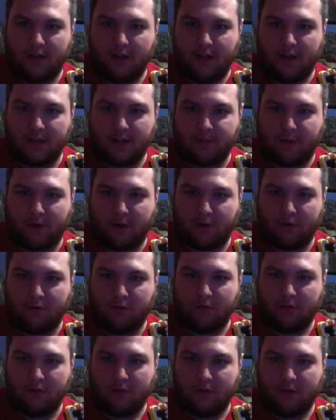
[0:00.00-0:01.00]
unsparkle,
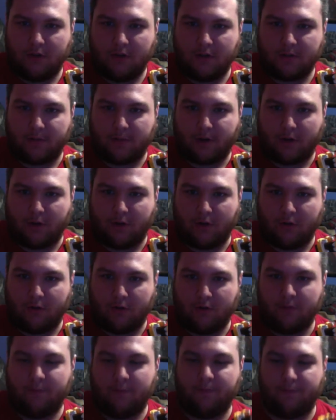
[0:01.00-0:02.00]

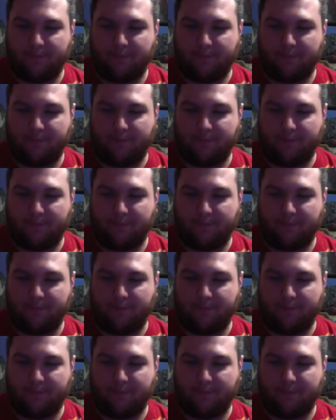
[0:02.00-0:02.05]
sparkle.